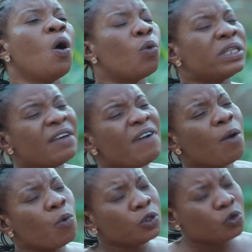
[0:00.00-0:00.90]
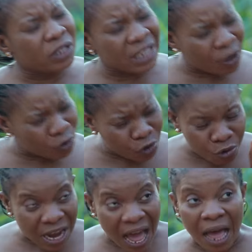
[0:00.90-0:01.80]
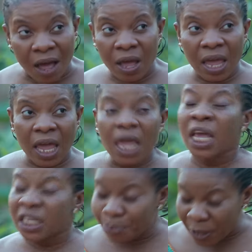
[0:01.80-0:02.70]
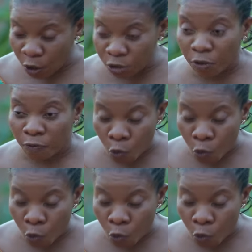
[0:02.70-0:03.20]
Whatever I want to tell you now is because of